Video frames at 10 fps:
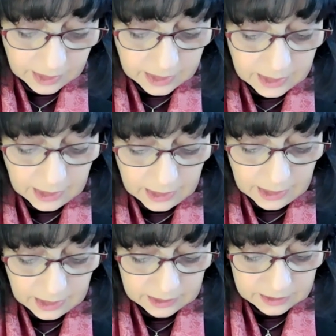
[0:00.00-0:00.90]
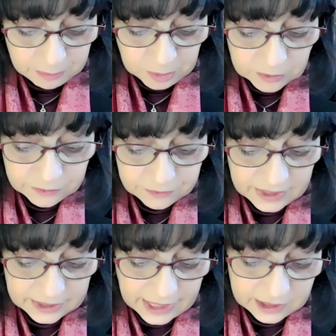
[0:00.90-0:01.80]
The purifying
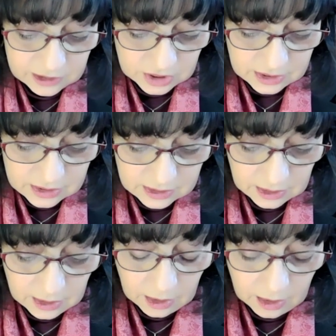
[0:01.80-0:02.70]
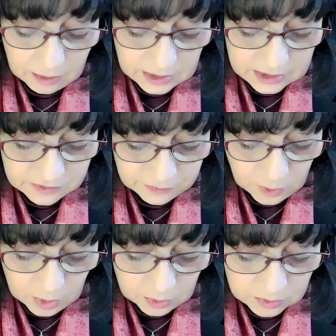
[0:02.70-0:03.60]
agents are as
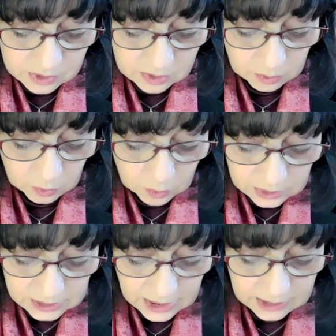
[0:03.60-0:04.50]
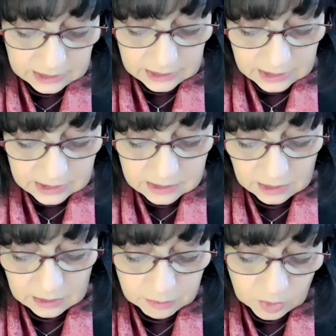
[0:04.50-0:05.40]
follows. Water is the
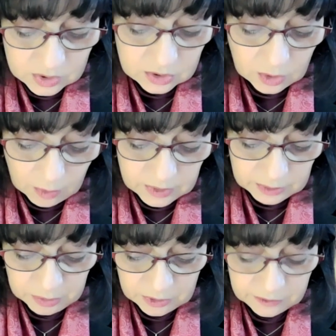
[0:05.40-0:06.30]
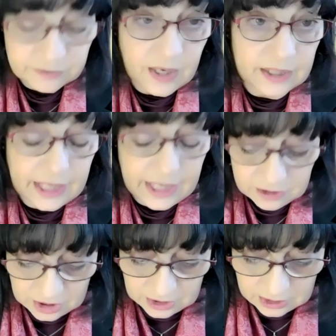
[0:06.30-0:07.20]
most common purifying
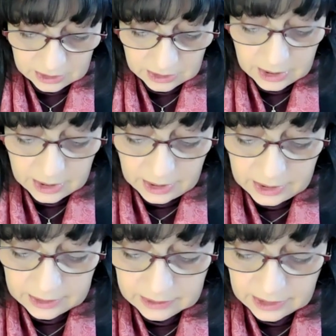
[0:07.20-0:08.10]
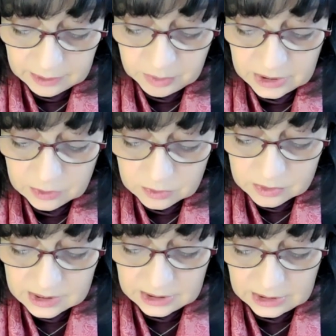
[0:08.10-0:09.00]
agent and can be used
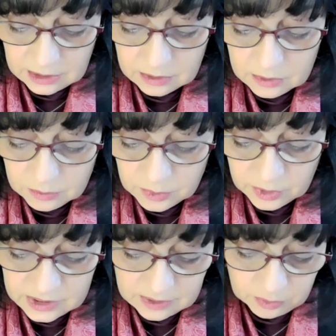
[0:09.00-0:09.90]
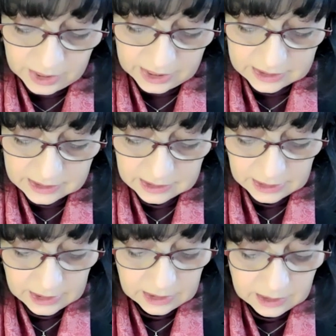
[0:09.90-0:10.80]
in numerous ways:
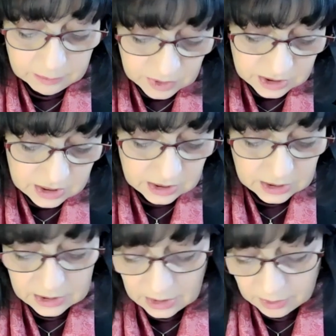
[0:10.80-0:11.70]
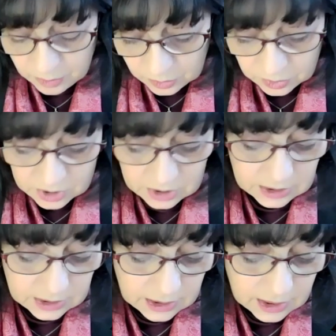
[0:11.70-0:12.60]
immersion,
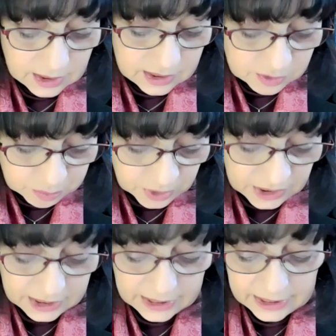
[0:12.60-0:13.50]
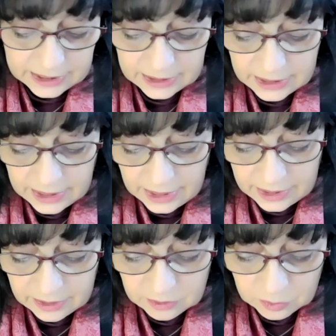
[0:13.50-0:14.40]
ablution, sprinkling,
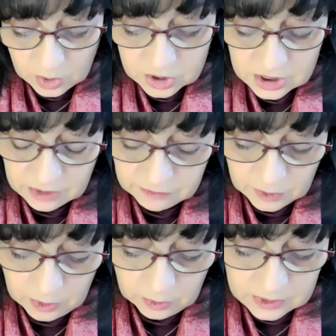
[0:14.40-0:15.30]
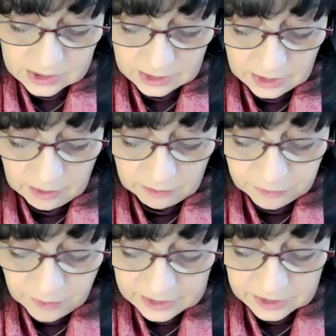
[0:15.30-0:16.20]
and washing of clothes.
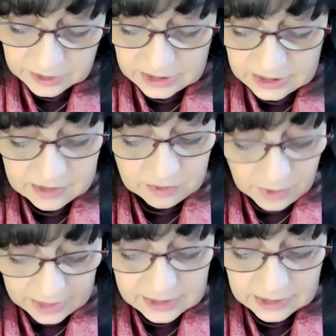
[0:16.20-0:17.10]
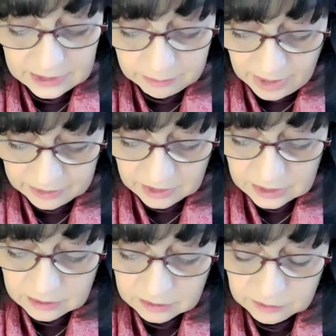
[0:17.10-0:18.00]
Fire is a radical method
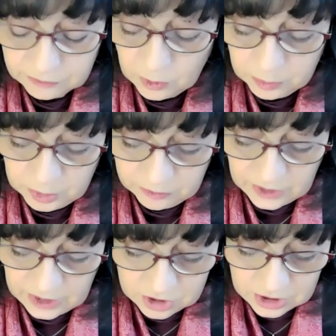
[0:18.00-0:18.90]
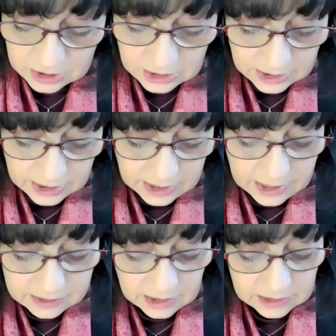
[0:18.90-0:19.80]
for purification, as
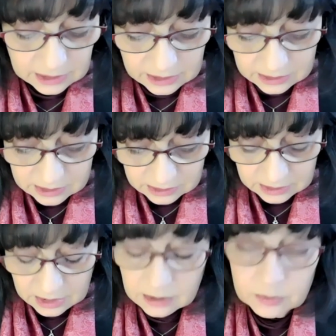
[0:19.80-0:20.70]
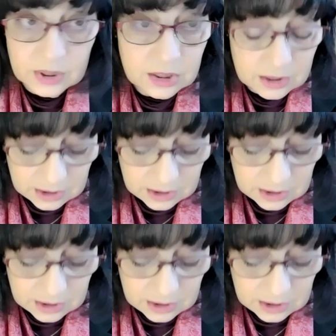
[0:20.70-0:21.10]
it extinguishes